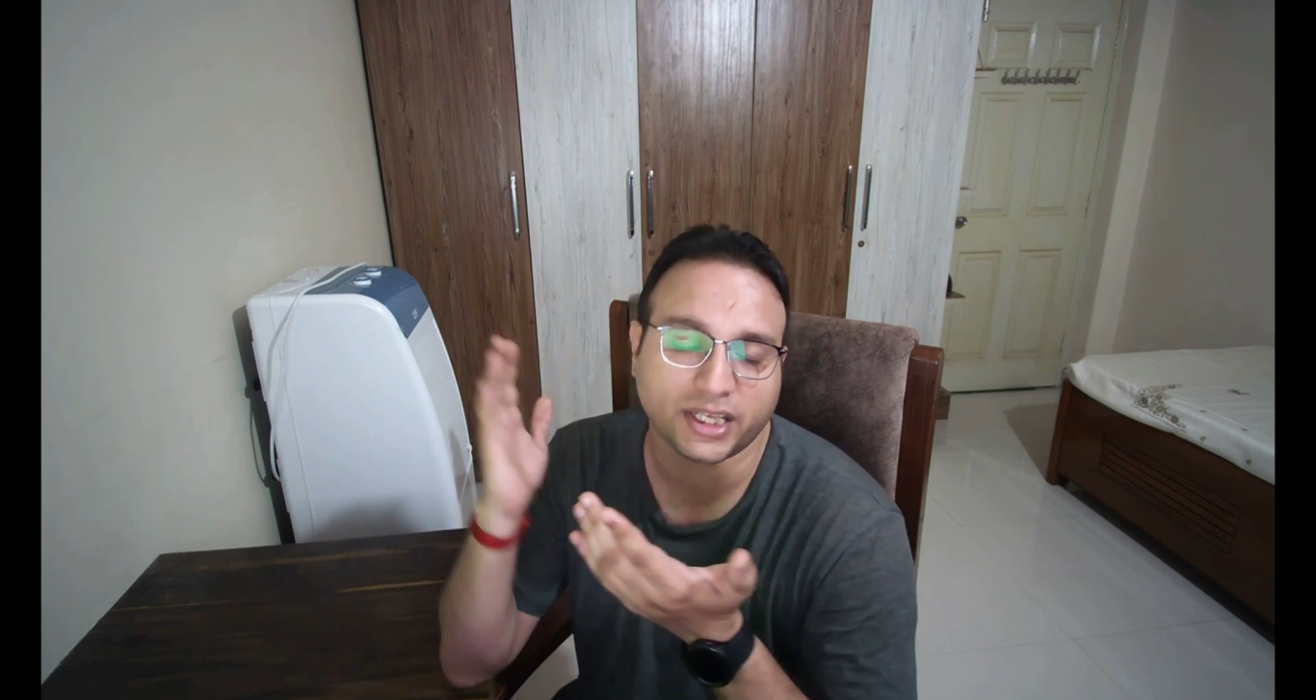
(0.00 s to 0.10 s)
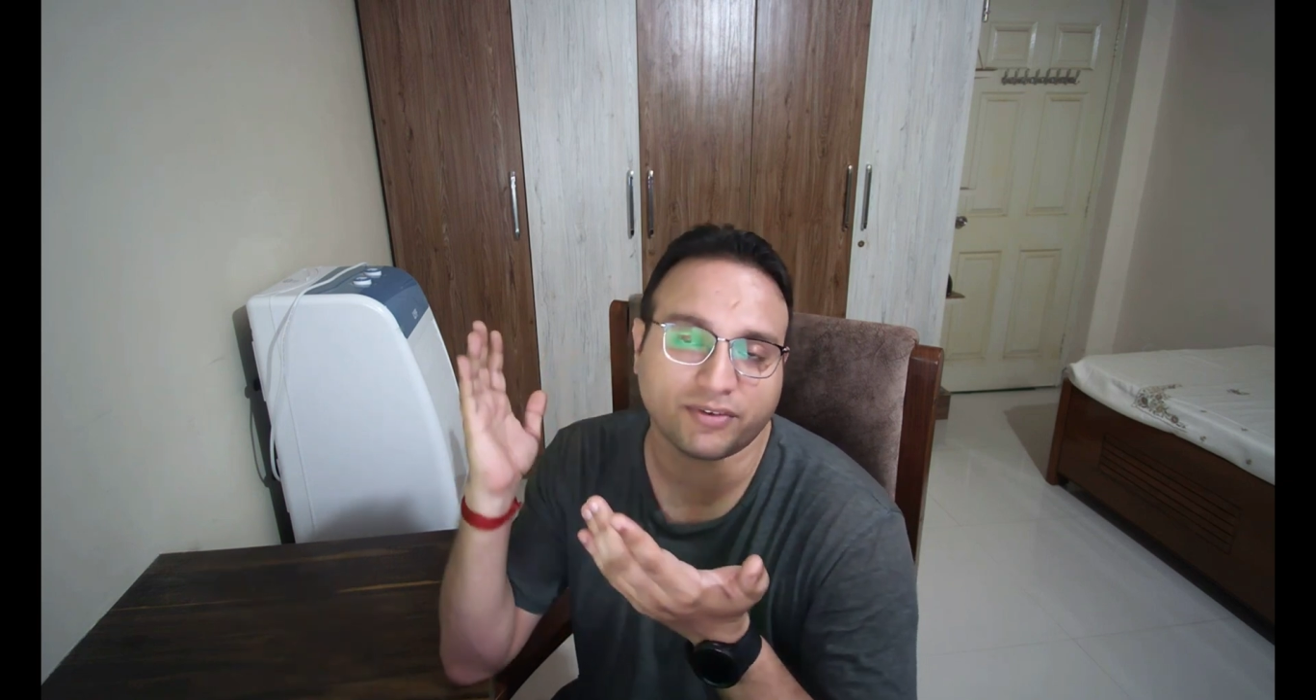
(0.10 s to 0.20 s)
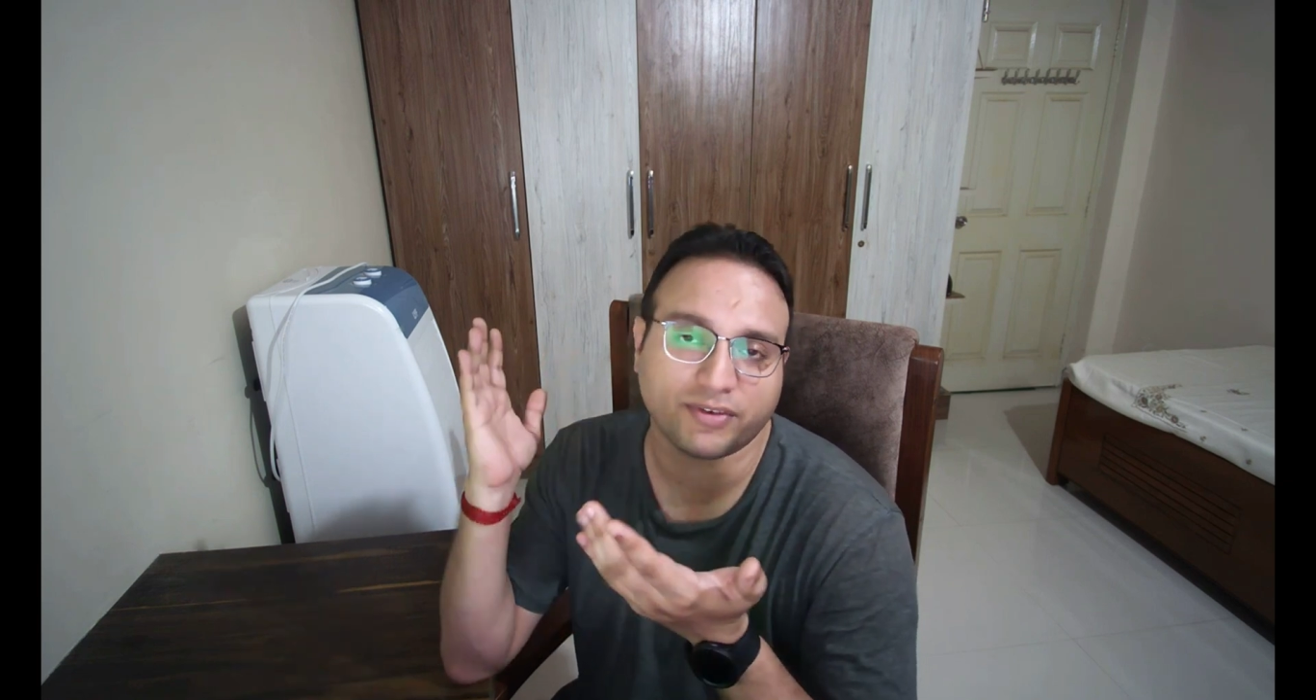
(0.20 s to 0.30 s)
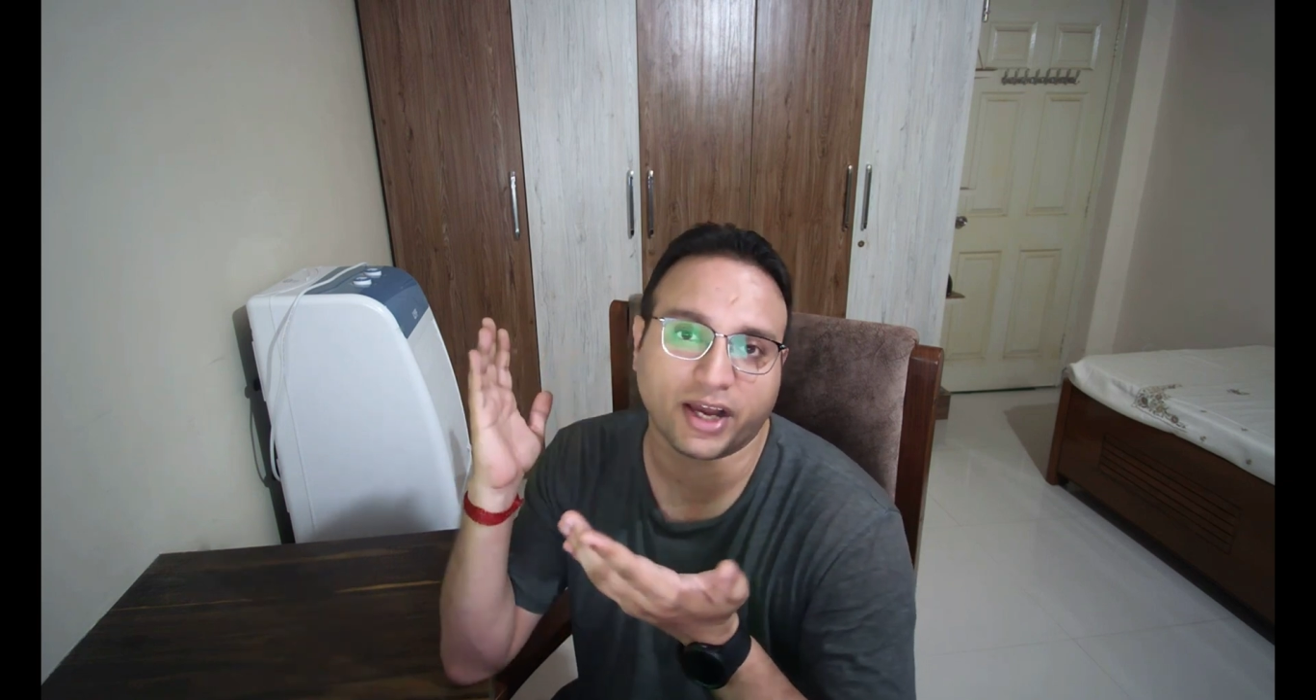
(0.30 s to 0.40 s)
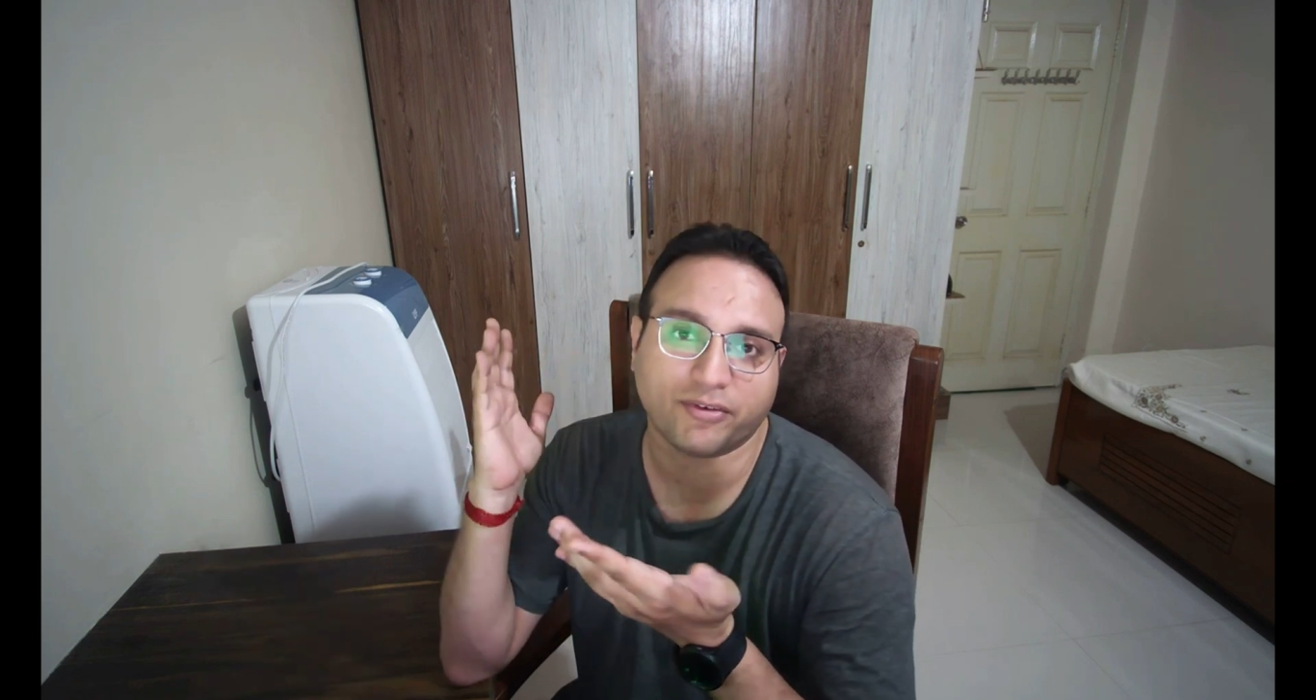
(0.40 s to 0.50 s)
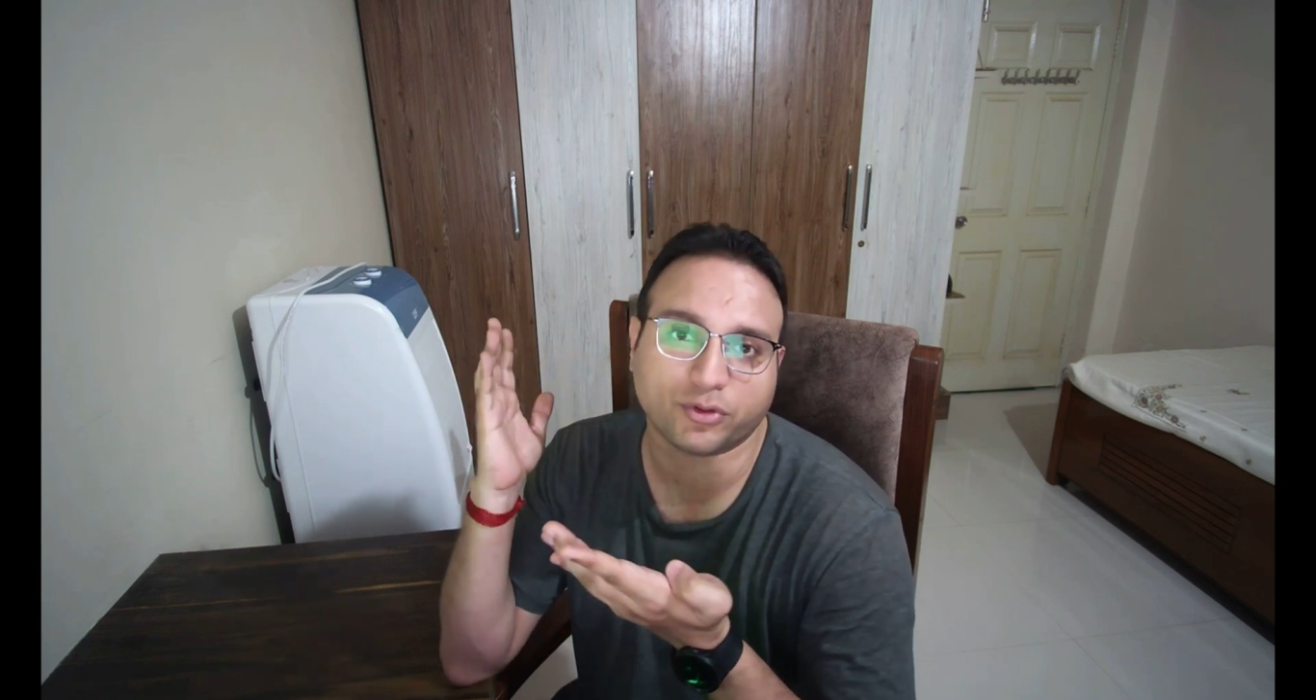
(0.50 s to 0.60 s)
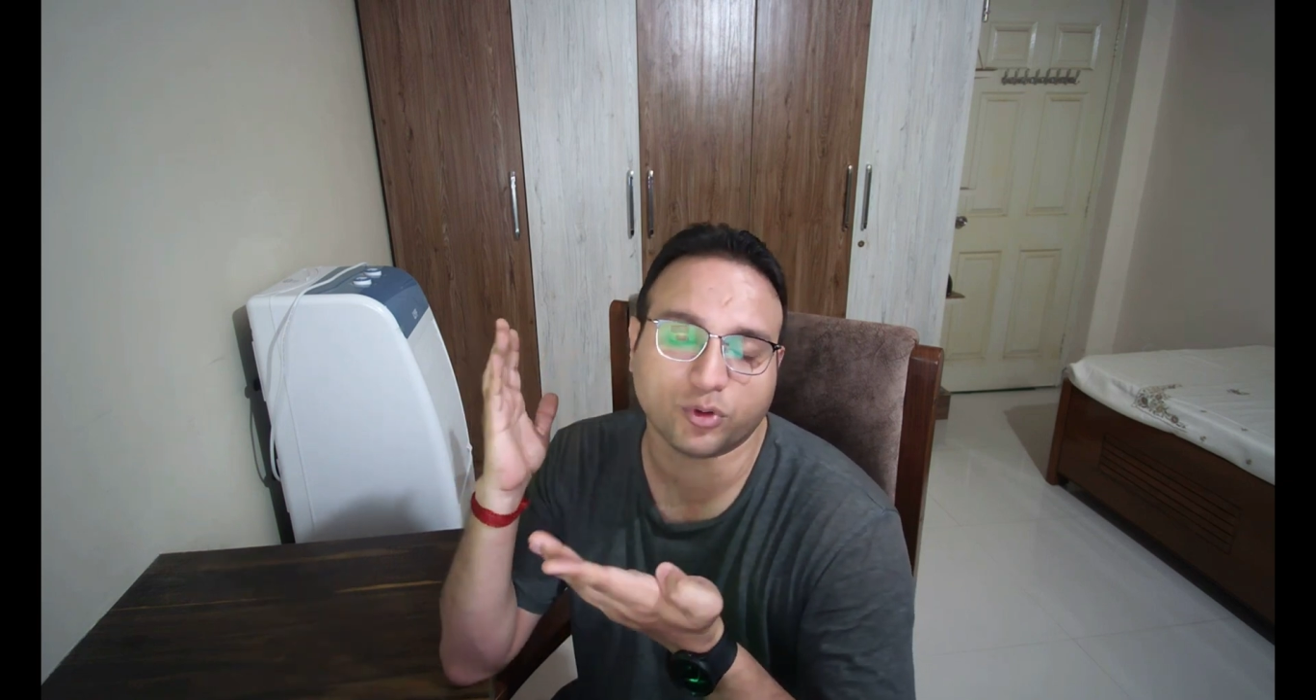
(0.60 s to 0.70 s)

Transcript: then we have to